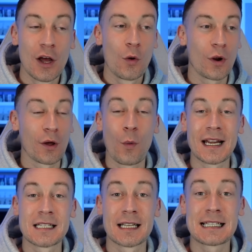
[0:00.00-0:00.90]
What a
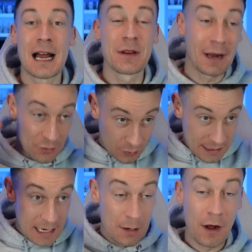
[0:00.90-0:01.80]
waste of time. You might as well
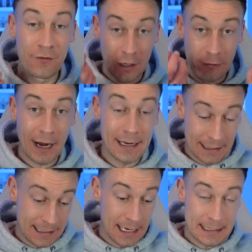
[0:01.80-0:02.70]
take them off and cry your
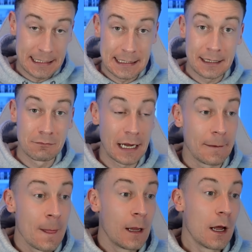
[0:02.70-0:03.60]
tears into them, mate,
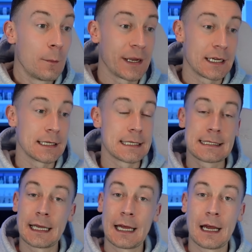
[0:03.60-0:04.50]

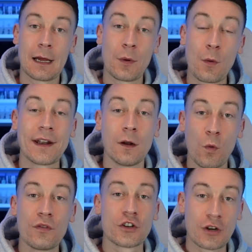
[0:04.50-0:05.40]
because we went and
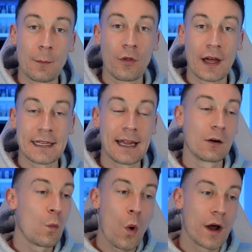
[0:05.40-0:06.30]
won the treble that year,
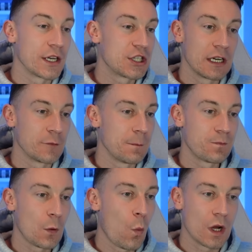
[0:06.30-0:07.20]
and what an achievement.
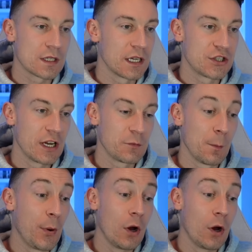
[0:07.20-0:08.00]
What an achievement.